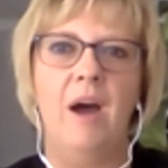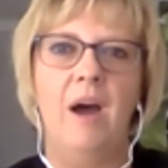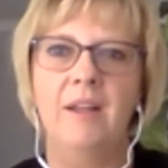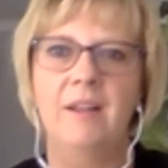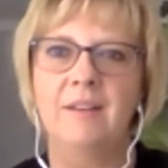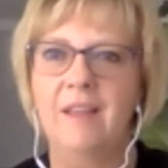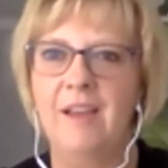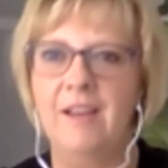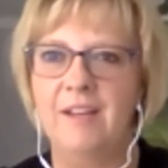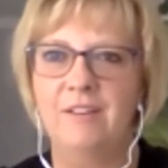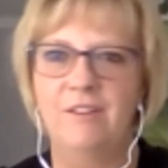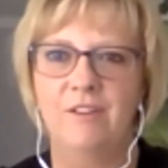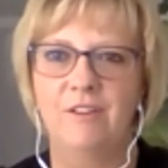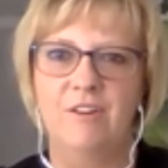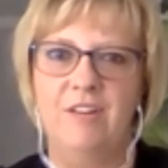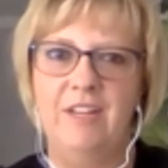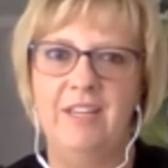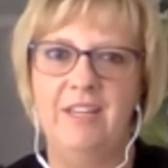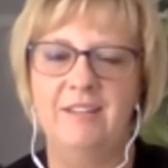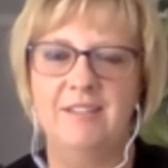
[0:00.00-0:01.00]
Online
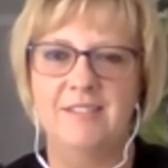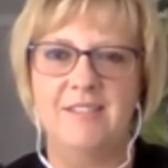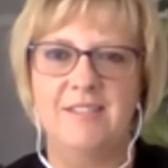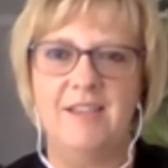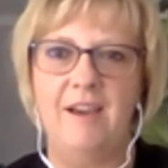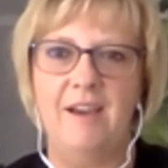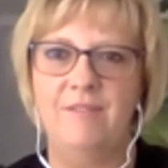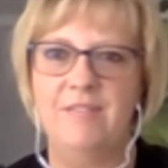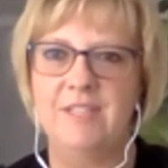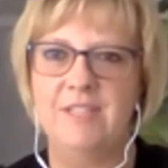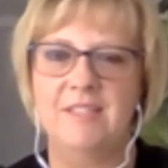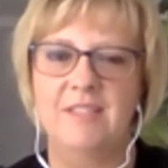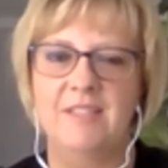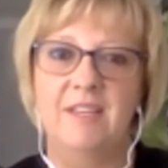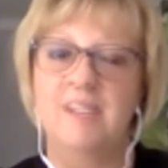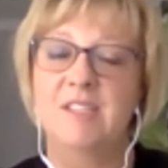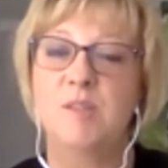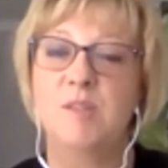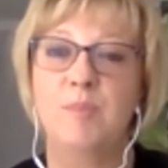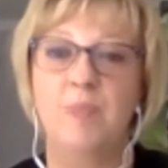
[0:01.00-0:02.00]
learning has obviously
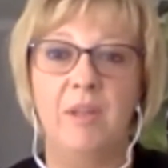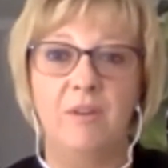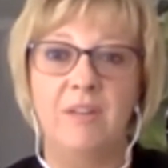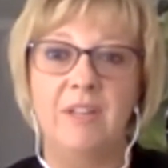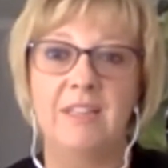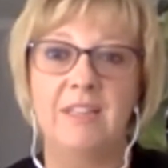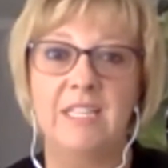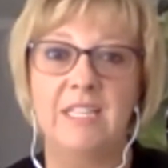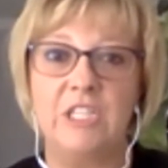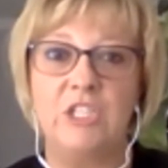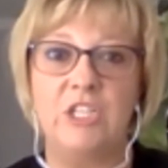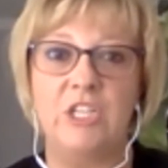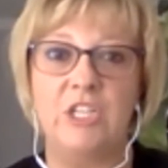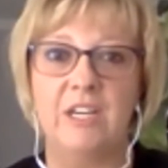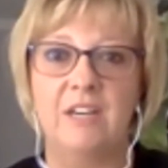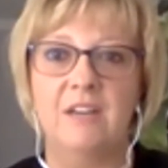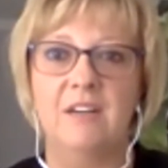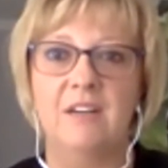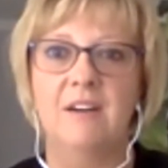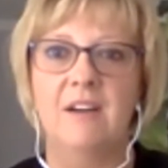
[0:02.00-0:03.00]
exploded this
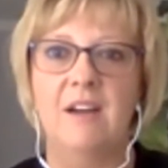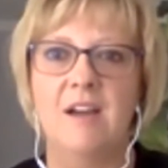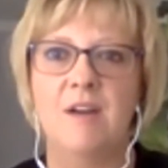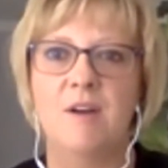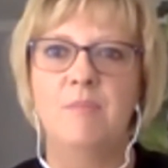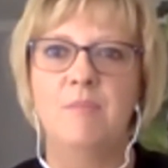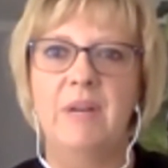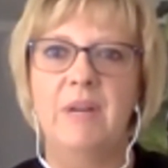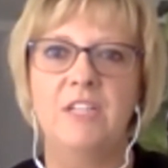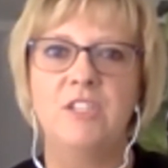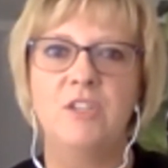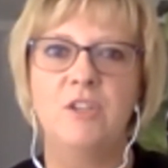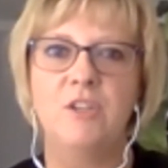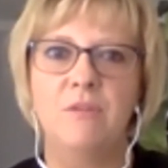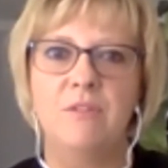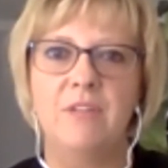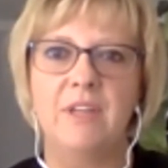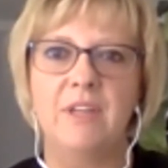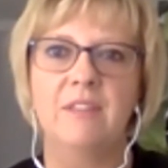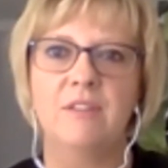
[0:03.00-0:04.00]
year, but I do
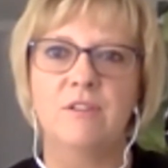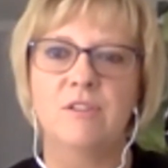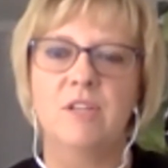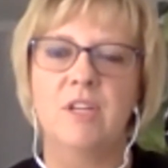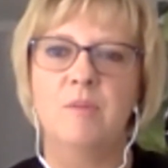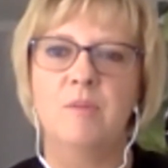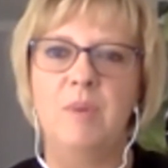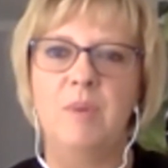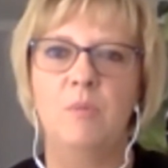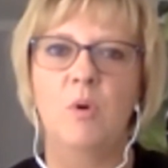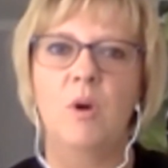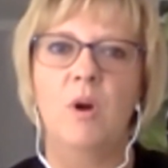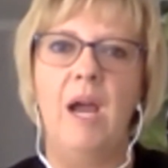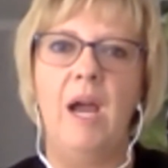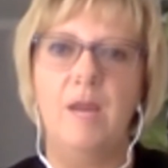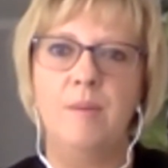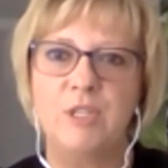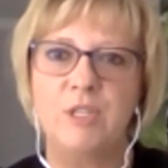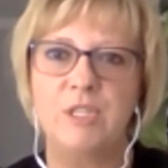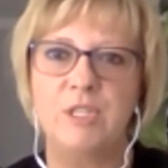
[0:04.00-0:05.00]
think there's going to be more
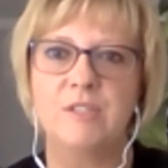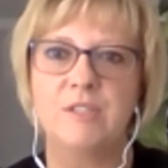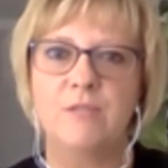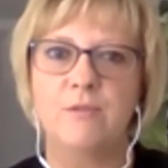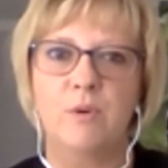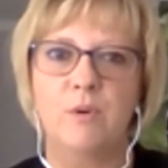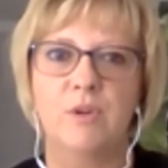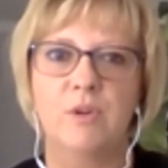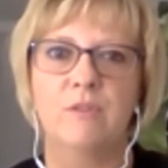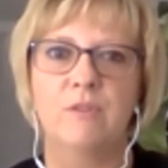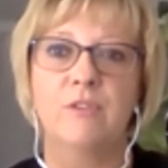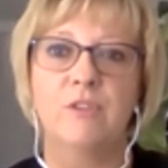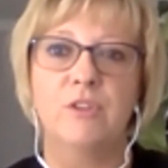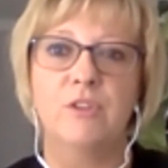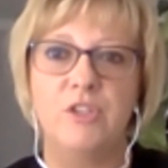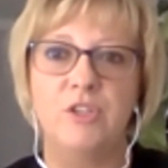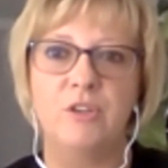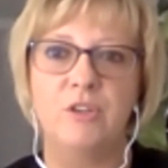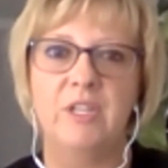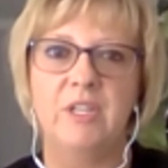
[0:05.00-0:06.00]
options for
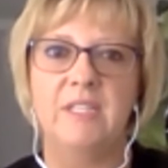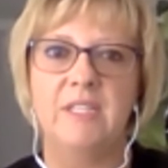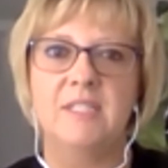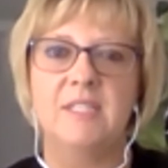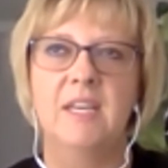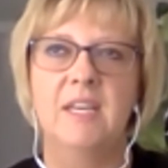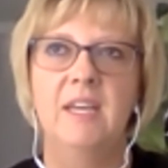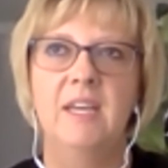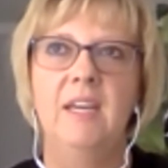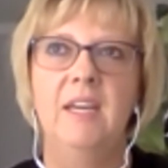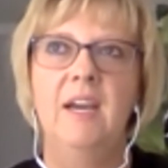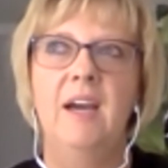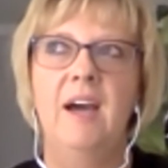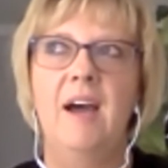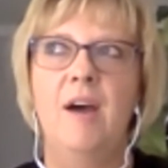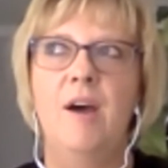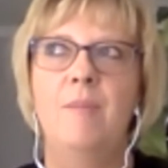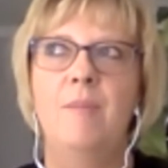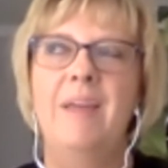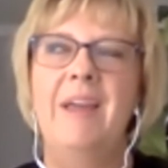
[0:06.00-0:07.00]
students.
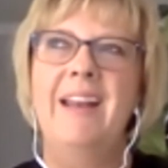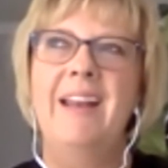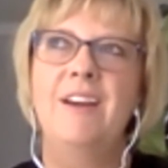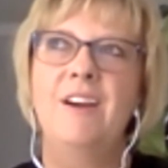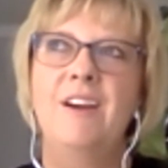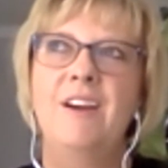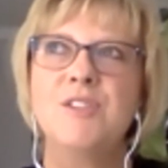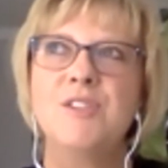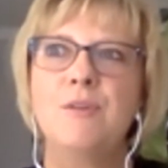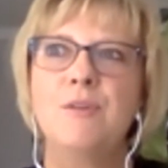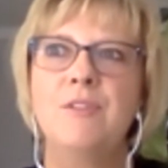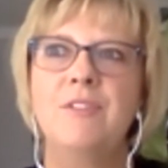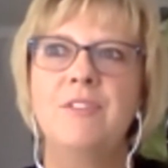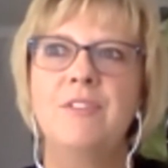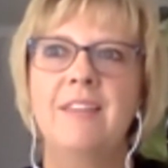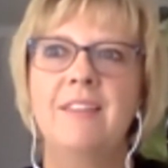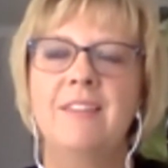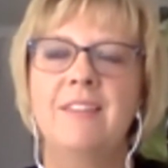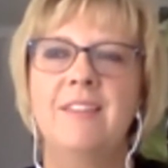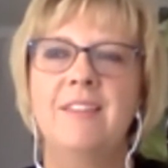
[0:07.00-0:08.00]
And I also
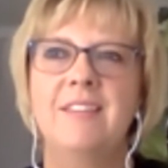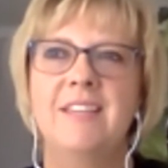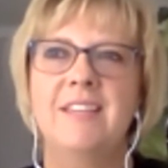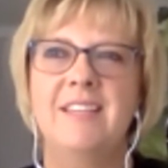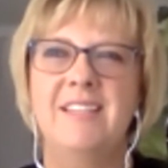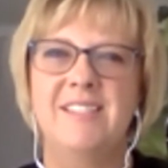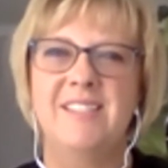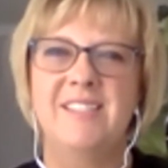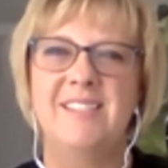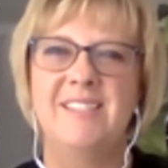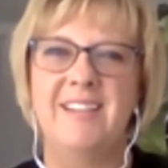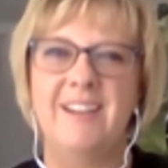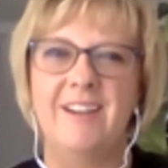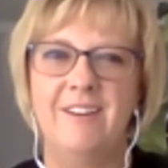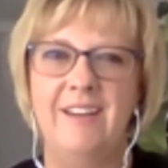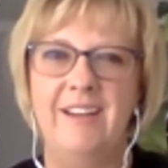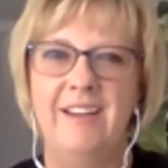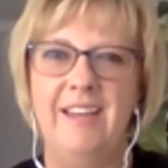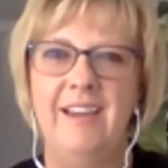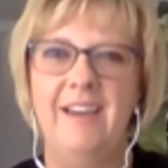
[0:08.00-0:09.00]
think that the
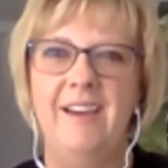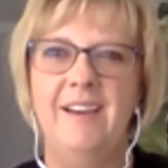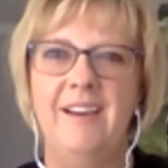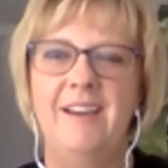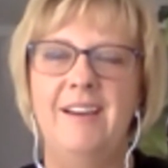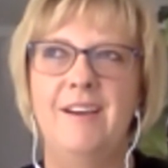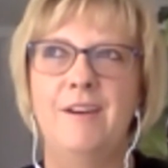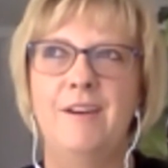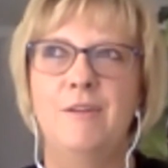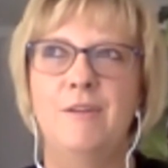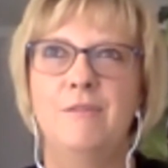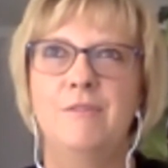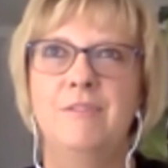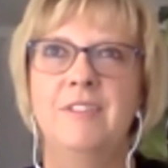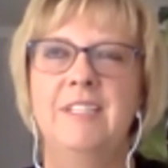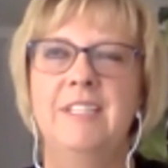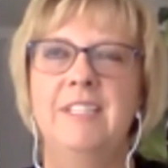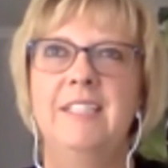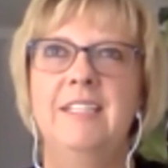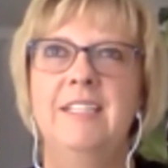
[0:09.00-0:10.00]
hysteria of
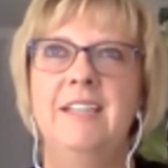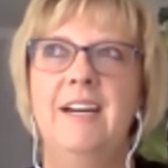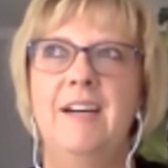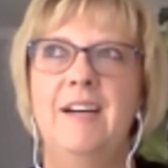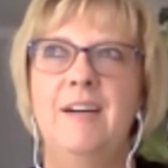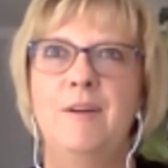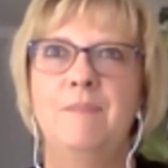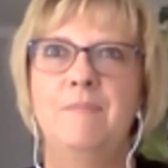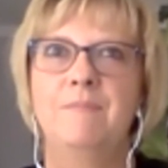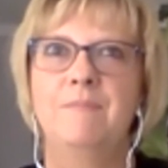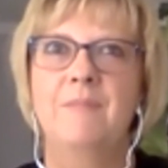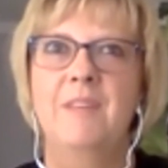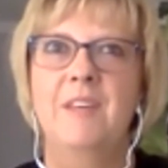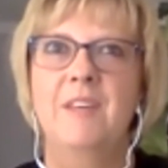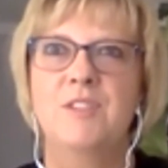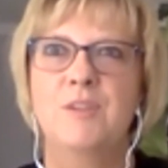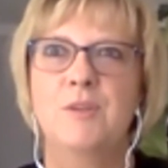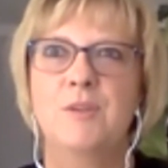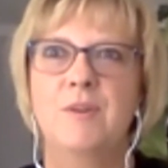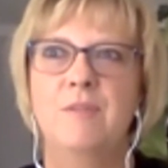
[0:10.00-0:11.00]

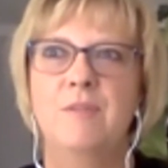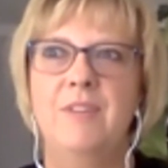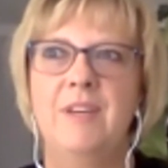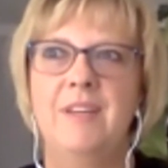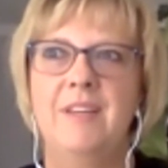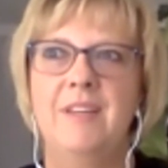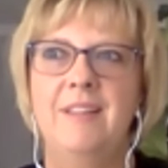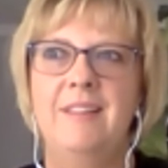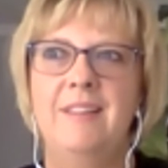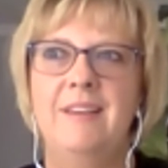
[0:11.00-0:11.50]
sort of